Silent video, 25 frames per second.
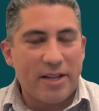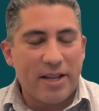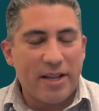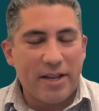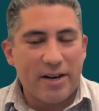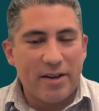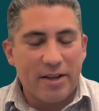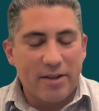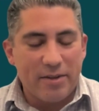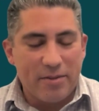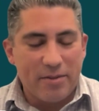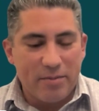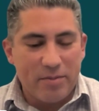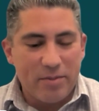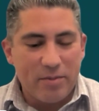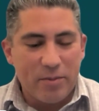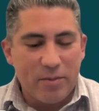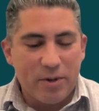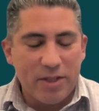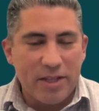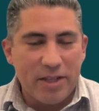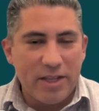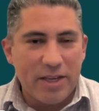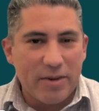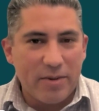And
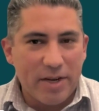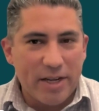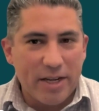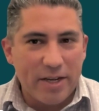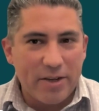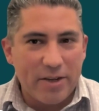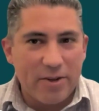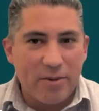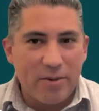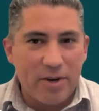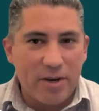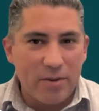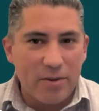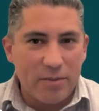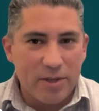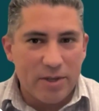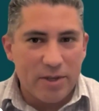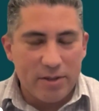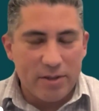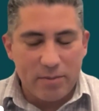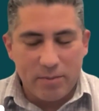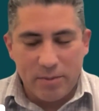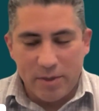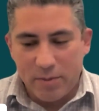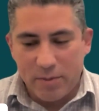one thing I would echo on
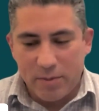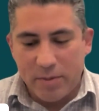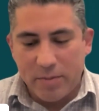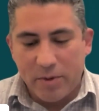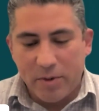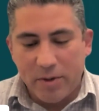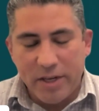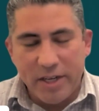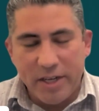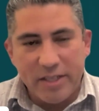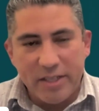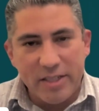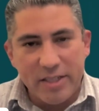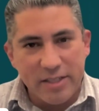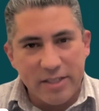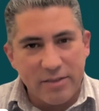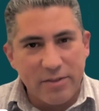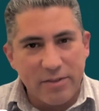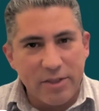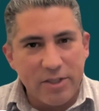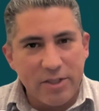with what Maria says,